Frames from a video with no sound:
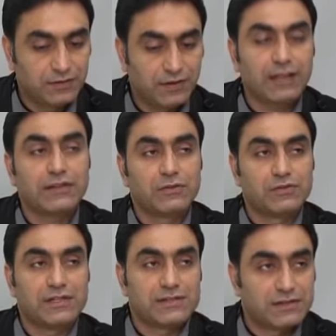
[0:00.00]
not to
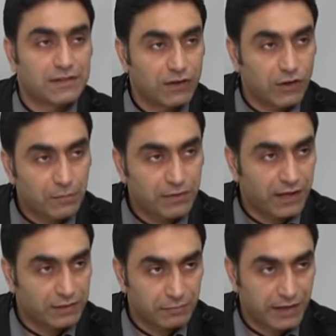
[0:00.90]
just copy
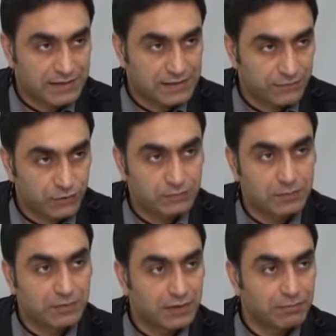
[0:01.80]
and paste from
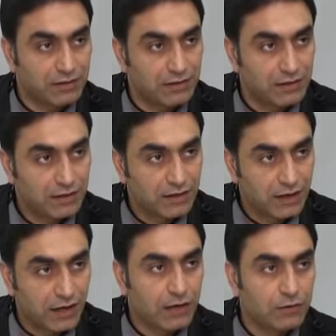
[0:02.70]
the people.
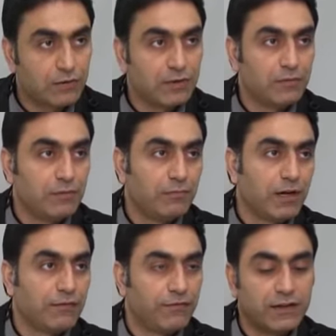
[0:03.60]
How
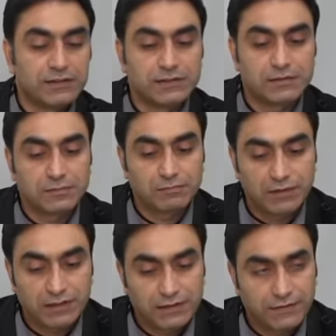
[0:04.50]
my father
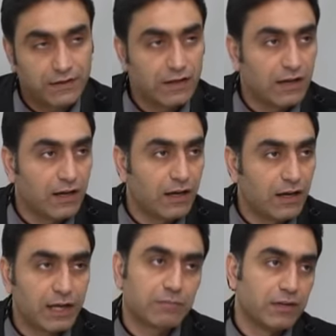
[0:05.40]
believe,
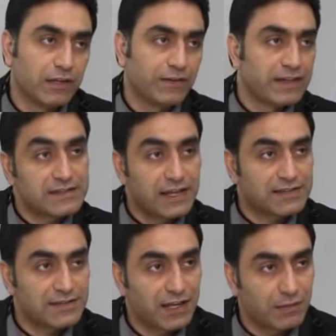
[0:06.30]
I believe
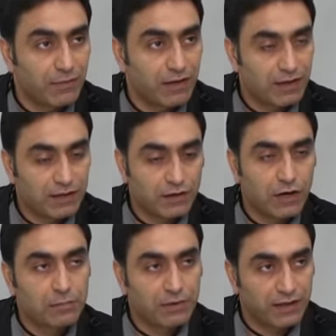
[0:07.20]
as him,
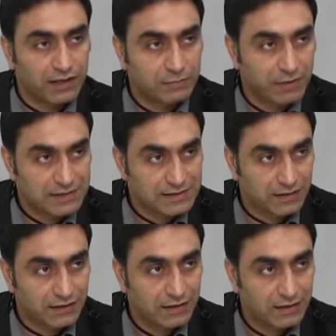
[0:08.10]
copying and
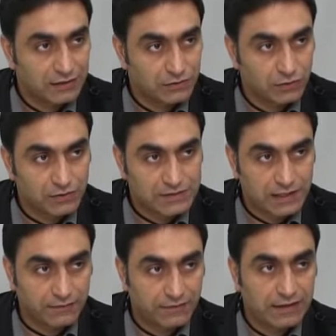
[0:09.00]
pasting to
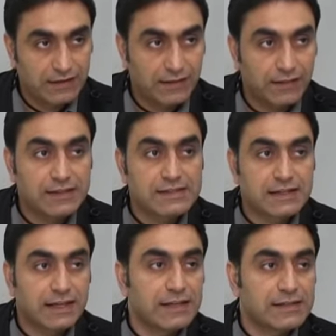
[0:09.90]
yourself.
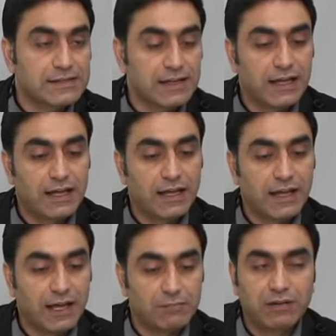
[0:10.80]
This is
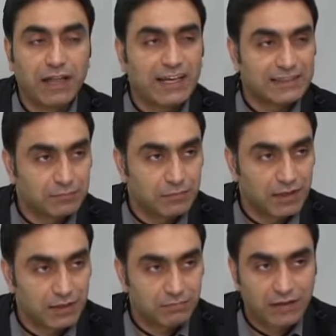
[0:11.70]
a
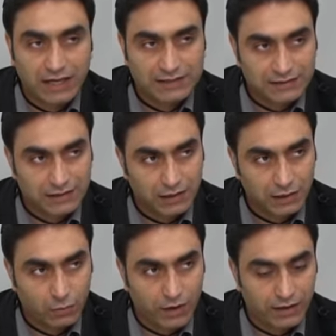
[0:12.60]
blindly
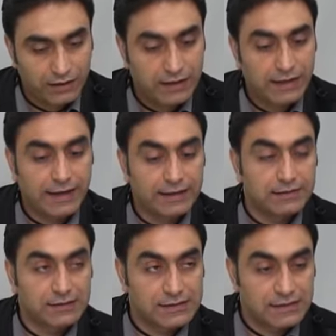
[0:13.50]
way,
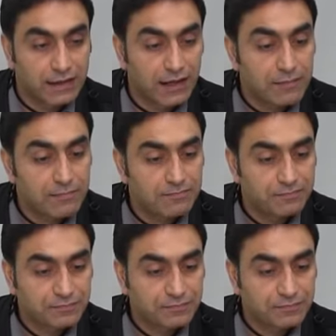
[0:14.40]
and Islam